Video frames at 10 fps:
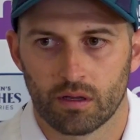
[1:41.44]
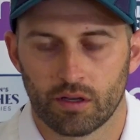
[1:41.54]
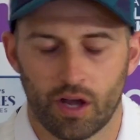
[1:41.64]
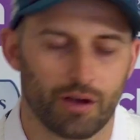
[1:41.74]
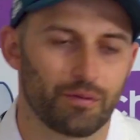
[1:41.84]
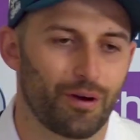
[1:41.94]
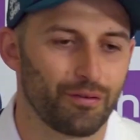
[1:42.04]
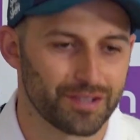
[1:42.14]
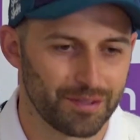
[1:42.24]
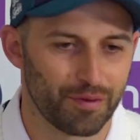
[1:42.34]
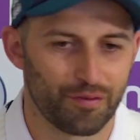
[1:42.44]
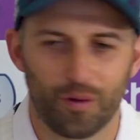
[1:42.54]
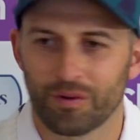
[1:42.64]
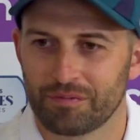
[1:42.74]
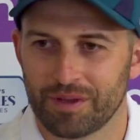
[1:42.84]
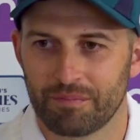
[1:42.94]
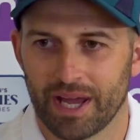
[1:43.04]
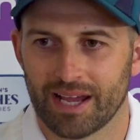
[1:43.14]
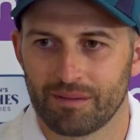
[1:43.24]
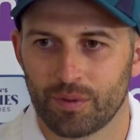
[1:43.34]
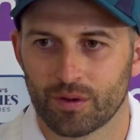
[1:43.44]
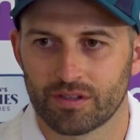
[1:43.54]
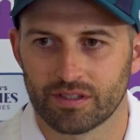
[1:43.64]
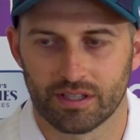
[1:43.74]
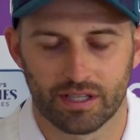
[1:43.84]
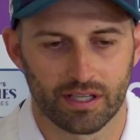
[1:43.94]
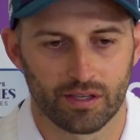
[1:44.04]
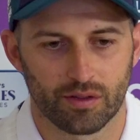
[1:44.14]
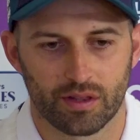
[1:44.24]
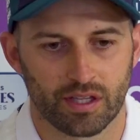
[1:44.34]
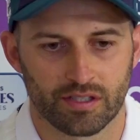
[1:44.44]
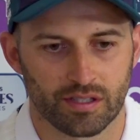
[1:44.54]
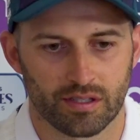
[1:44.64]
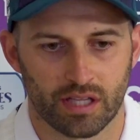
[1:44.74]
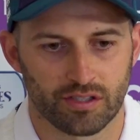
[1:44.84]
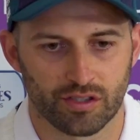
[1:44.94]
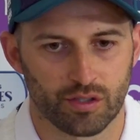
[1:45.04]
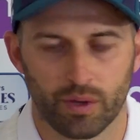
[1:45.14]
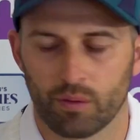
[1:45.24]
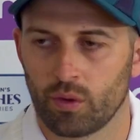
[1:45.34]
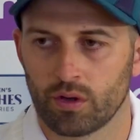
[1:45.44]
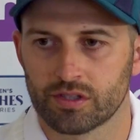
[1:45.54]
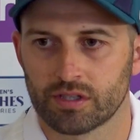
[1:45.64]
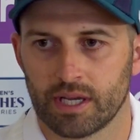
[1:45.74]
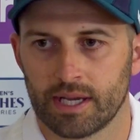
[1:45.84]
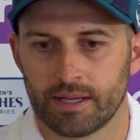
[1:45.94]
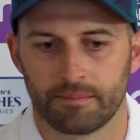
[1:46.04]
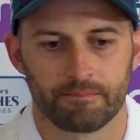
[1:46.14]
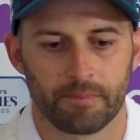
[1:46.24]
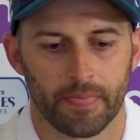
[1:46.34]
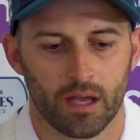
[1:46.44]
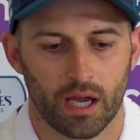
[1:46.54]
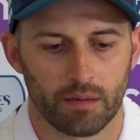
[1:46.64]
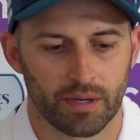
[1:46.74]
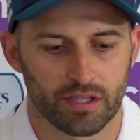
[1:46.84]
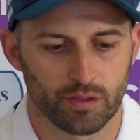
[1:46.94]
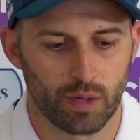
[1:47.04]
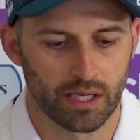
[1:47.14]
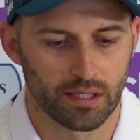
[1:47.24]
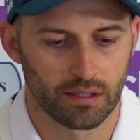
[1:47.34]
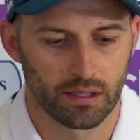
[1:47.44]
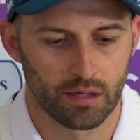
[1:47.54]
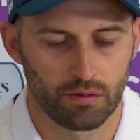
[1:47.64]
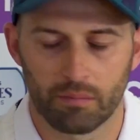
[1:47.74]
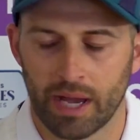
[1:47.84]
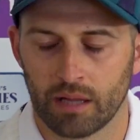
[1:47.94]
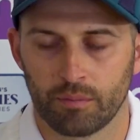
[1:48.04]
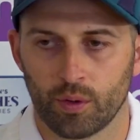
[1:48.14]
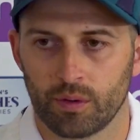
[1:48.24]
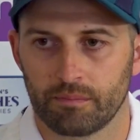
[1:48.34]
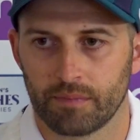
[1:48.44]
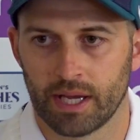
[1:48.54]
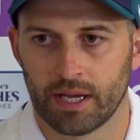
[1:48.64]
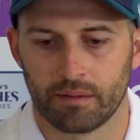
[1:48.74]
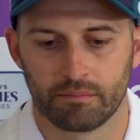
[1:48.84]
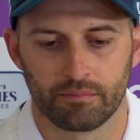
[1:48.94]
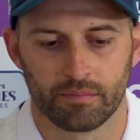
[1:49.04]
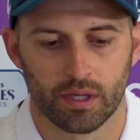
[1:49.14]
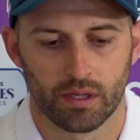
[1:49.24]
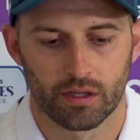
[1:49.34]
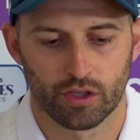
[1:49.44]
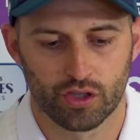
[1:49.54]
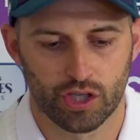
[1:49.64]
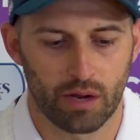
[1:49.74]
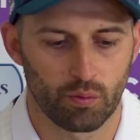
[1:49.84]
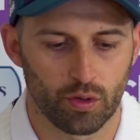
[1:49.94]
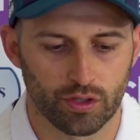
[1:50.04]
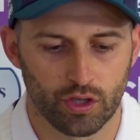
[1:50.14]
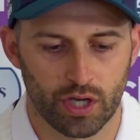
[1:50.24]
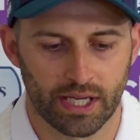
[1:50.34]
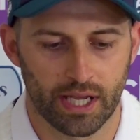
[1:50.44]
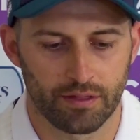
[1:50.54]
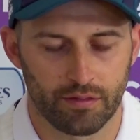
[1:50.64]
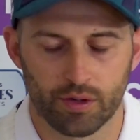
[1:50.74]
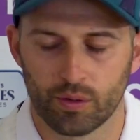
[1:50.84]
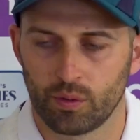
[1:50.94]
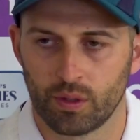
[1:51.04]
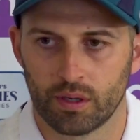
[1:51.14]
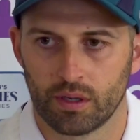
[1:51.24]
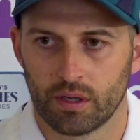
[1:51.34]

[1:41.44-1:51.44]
No, obviously before would have been better, but that's just the way it was. Had a bit of swelling around my elbow. The chat was, could I get through